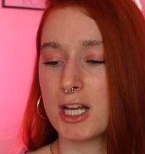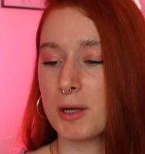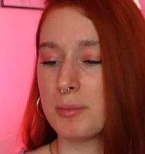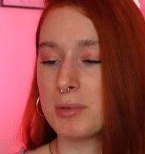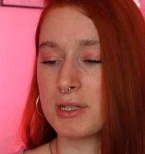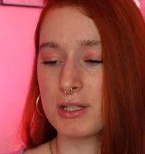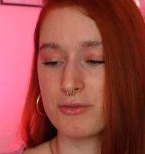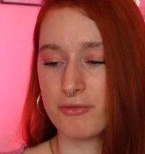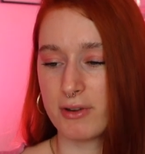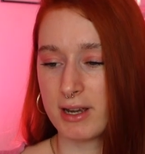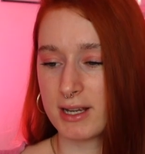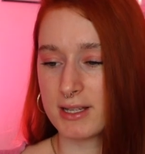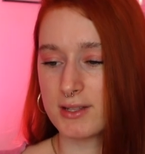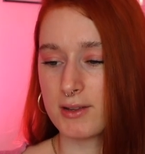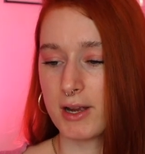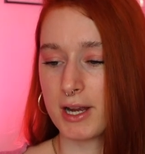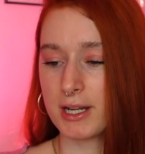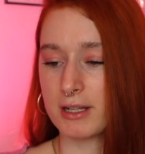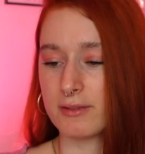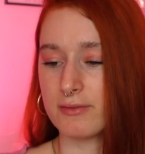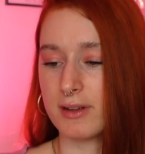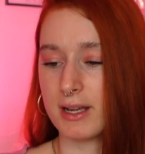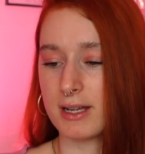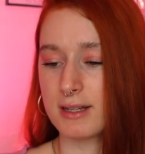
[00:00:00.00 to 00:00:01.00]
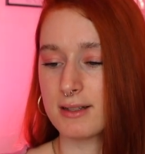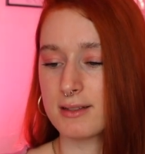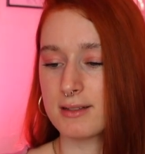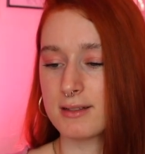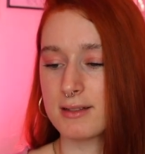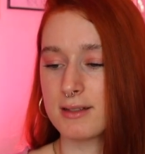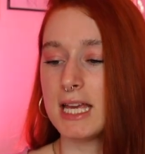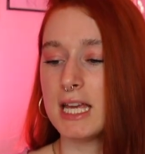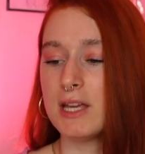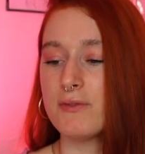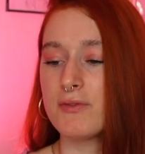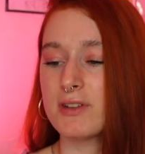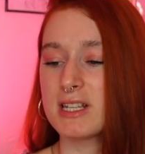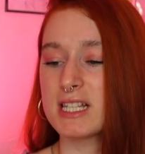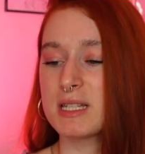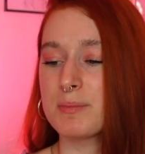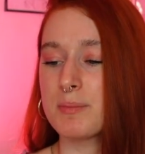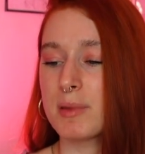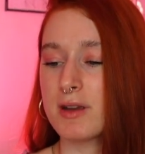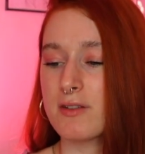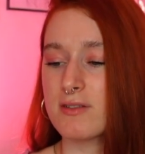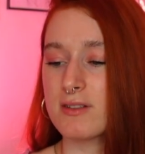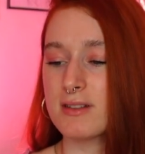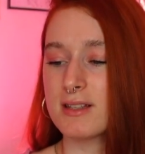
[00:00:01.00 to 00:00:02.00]
up is rare side effects. If
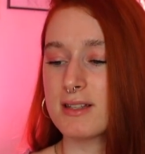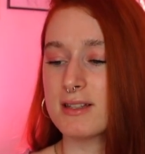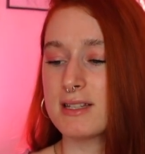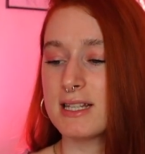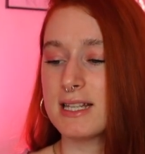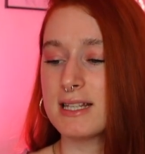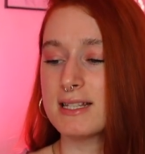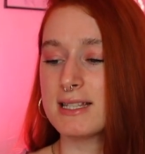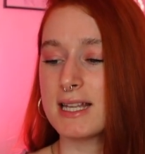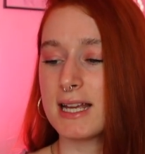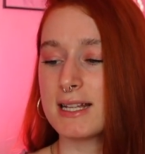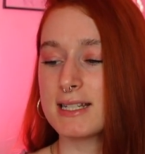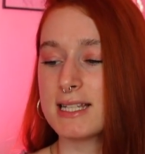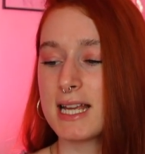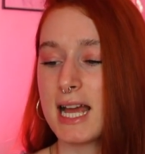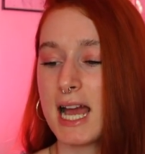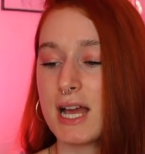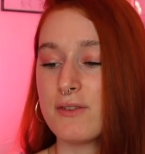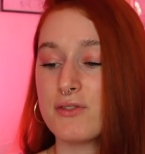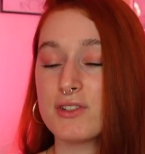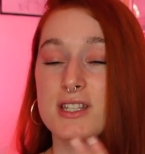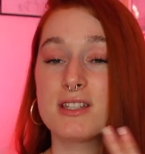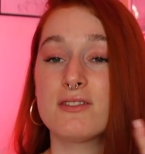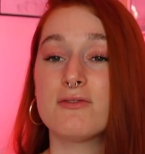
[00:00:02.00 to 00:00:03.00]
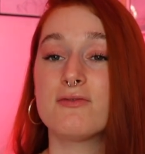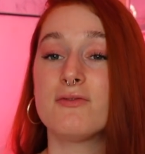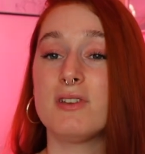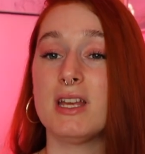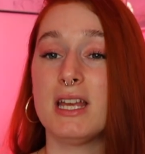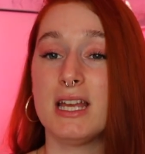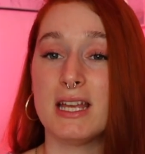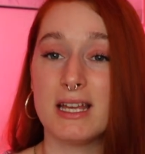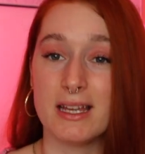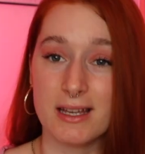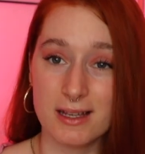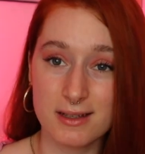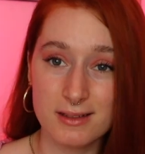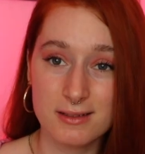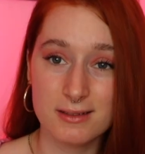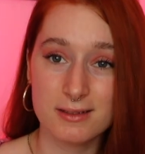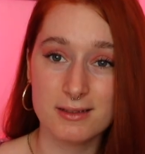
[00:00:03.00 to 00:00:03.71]
experienced, these tend to have a severe